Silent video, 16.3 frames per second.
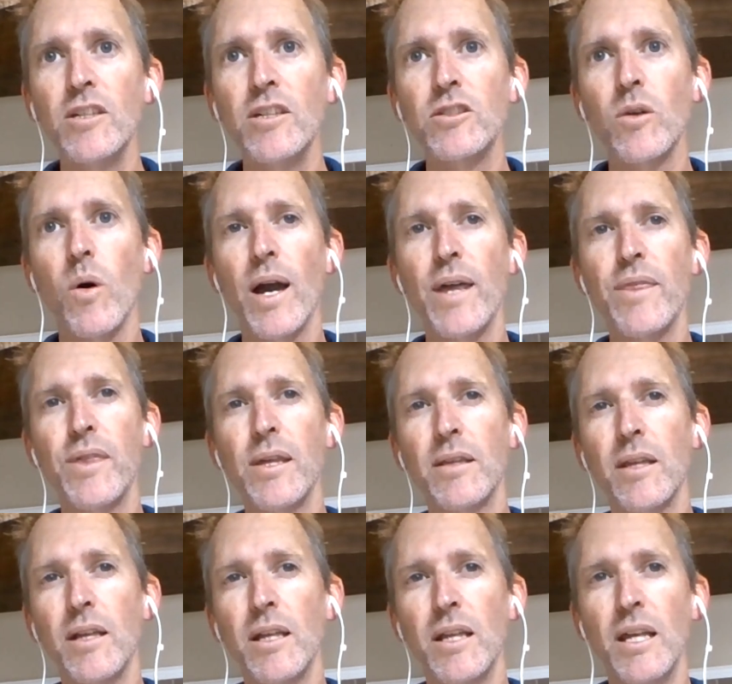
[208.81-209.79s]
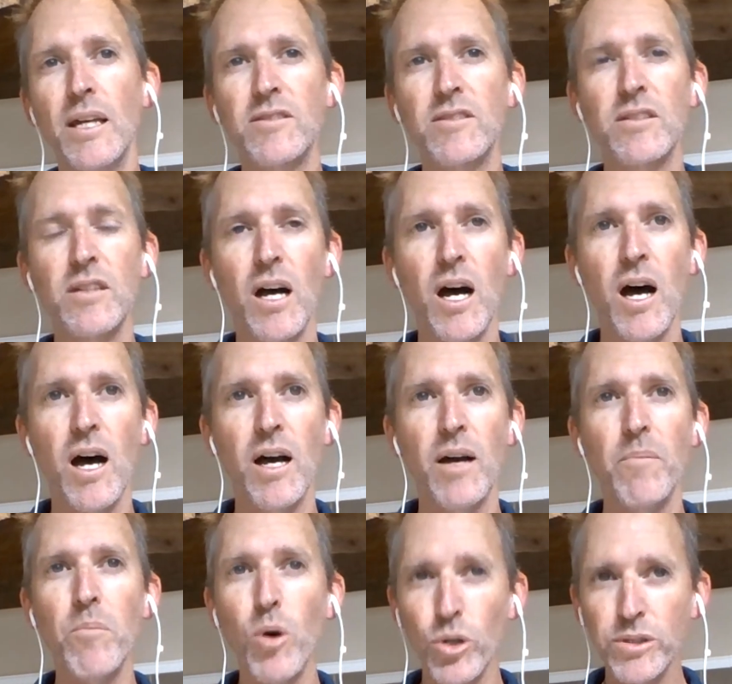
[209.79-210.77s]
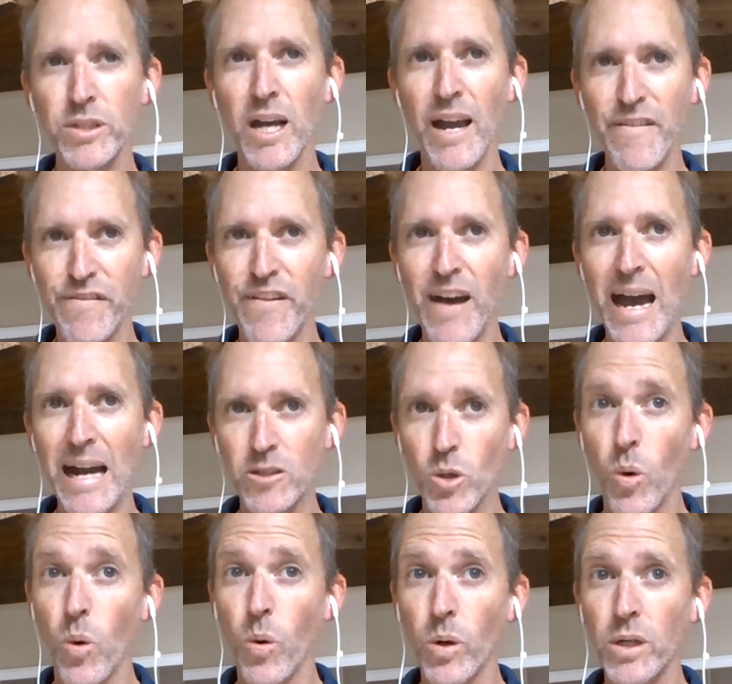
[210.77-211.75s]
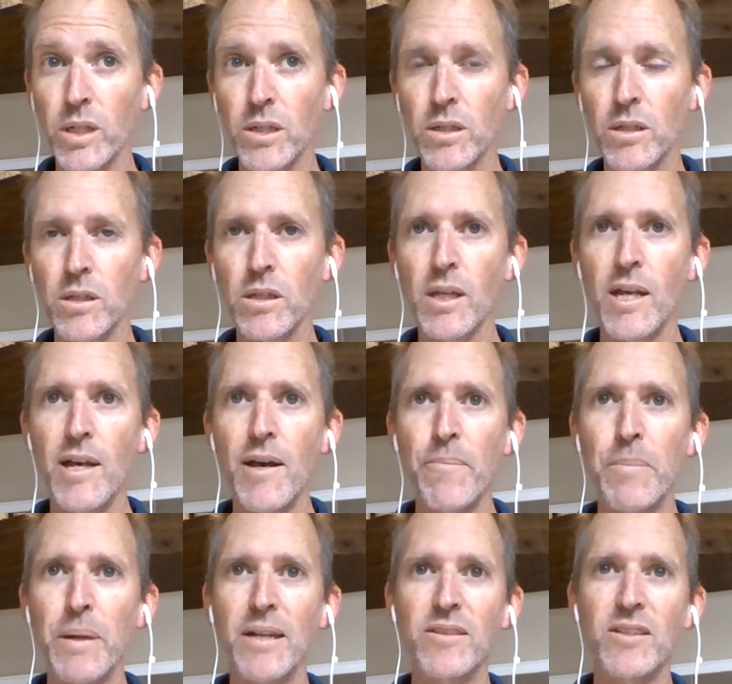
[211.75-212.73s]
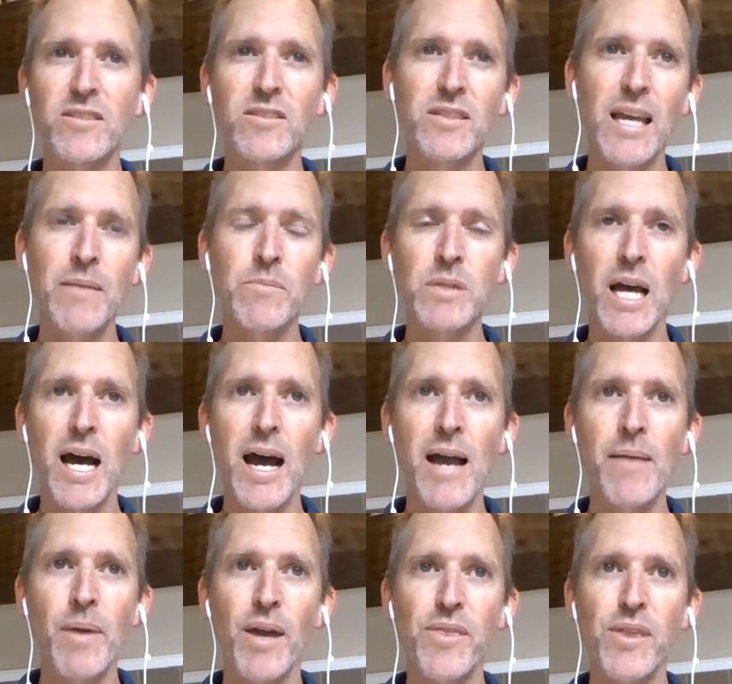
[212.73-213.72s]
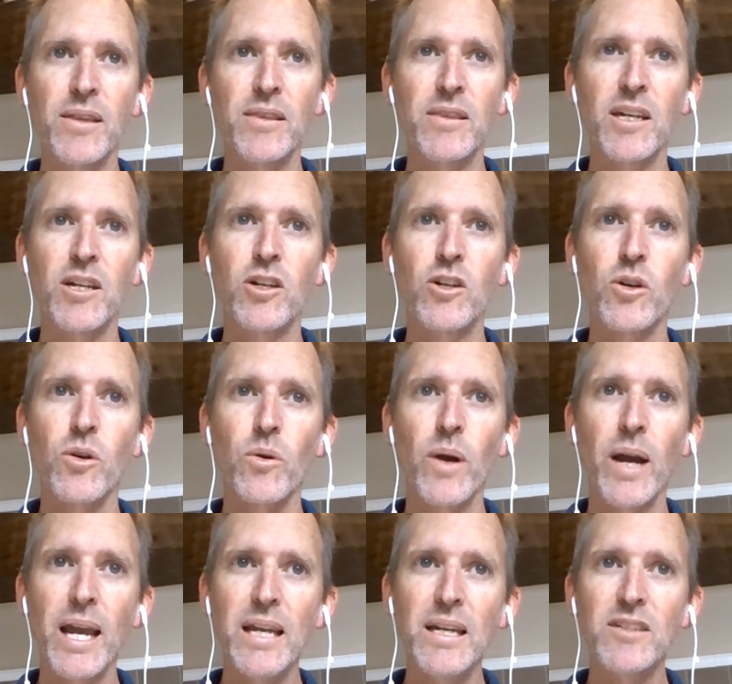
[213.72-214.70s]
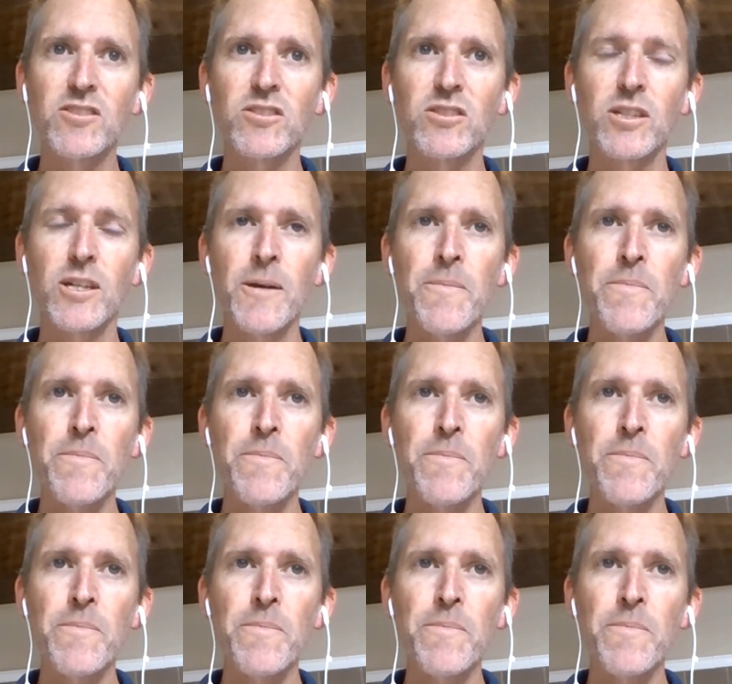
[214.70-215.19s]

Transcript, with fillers: So I think that it's multifactorial, but at the same time, I think the greatest